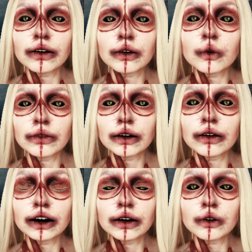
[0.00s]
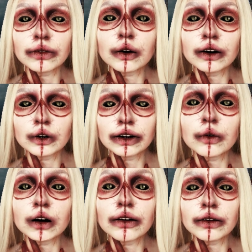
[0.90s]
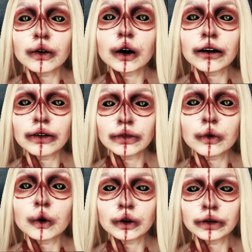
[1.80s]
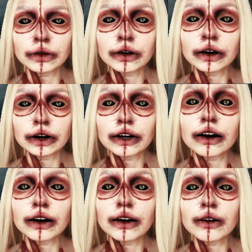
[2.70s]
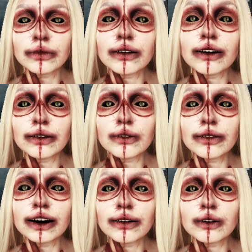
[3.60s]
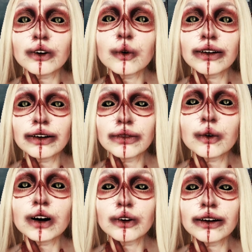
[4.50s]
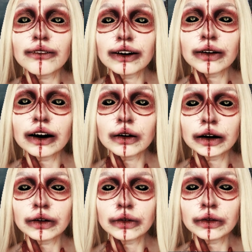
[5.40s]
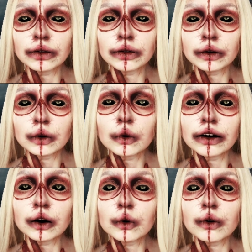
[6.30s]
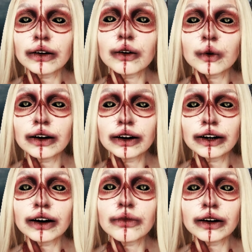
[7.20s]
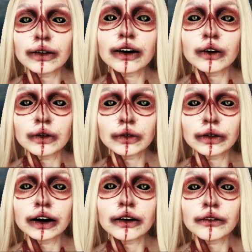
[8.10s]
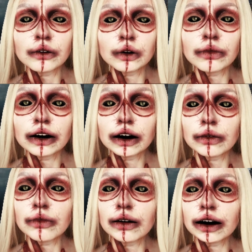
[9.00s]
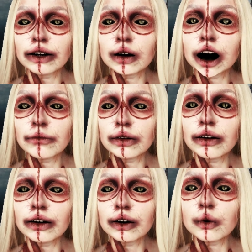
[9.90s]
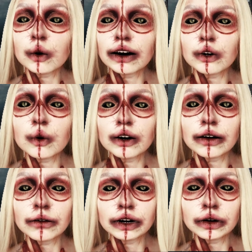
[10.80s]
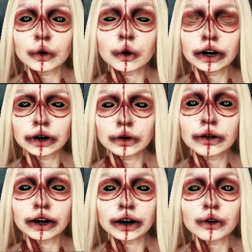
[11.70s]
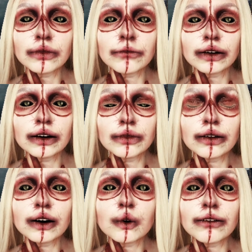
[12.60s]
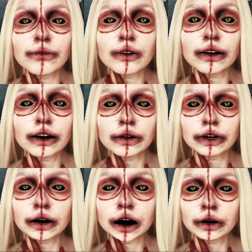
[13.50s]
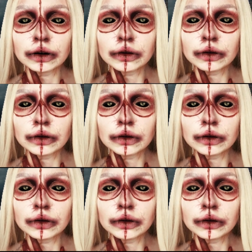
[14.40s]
flipped the Christmas lights strung up around the porch and we sat on the plastic beach chairs watching the skies. When we were little, we'd sit outside and Annie would tell me the names of all the constellations and the stories of how they came to be hung up in the night sky.